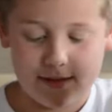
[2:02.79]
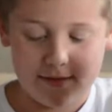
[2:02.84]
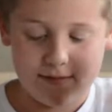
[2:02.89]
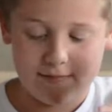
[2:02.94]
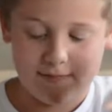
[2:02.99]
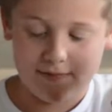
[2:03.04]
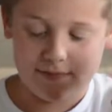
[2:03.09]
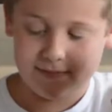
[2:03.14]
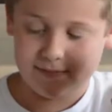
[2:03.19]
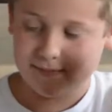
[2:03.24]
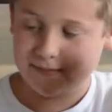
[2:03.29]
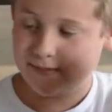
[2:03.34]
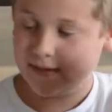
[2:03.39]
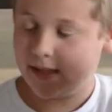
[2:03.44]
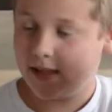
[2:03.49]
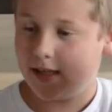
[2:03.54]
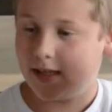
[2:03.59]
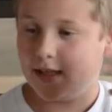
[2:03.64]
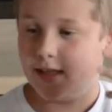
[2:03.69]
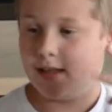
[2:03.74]

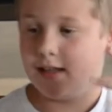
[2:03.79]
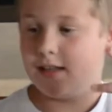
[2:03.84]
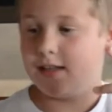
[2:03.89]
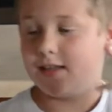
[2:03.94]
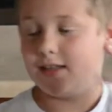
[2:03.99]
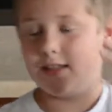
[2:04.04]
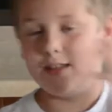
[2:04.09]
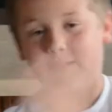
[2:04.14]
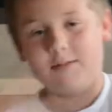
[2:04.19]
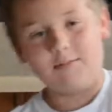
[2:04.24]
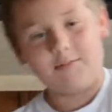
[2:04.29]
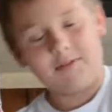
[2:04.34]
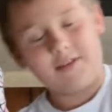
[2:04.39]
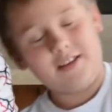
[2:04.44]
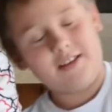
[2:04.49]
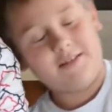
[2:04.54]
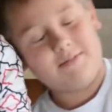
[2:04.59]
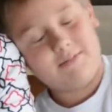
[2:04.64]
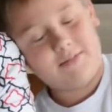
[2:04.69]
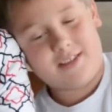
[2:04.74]

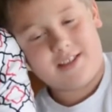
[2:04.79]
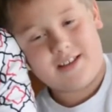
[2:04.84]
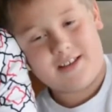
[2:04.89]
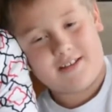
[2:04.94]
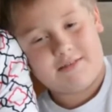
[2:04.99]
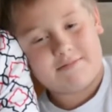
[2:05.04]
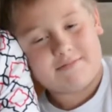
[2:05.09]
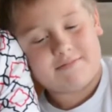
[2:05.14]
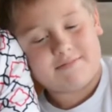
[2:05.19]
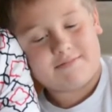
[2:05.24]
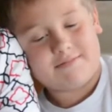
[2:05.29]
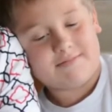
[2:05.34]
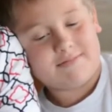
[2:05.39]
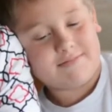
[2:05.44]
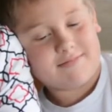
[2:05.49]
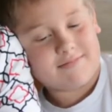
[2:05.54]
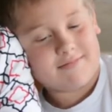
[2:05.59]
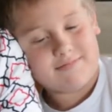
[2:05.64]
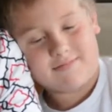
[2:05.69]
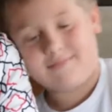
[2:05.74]

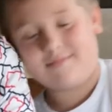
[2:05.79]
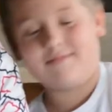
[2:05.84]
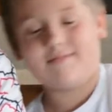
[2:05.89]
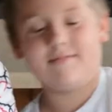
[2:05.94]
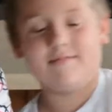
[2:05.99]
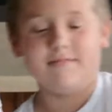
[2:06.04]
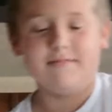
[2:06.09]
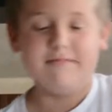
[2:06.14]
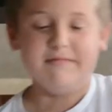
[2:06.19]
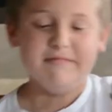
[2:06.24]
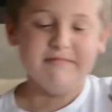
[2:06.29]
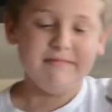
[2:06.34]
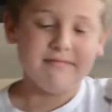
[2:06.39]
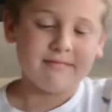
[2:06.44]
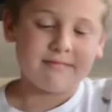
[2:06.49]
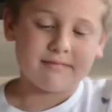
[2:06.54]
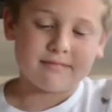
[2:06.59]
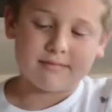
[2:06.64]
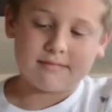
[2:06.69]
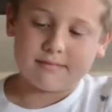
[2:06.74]

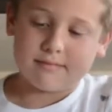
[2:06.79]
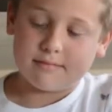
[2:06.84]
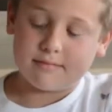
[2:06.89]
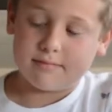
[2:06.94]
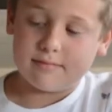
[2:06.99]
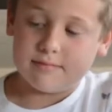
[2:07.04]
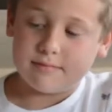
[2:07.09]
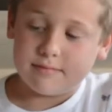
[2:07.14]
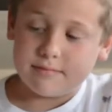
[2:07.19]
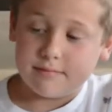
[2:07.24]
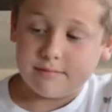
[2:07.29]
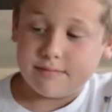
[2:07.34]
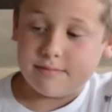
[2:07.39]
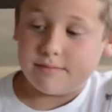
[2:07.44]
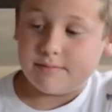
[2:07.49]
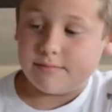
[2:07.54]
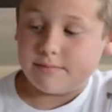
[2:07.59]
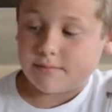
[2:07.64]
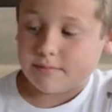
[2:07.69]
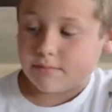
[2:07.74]

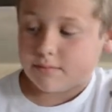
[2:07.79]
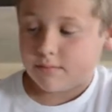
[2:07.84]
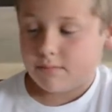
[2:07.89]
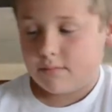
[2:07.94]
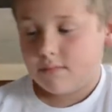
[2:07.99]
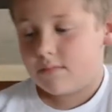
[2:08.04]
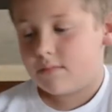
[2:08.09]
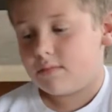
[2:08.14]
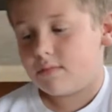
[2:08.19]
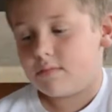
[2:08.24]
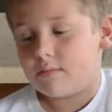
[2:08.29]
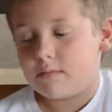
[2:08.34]
The person shown says nothing.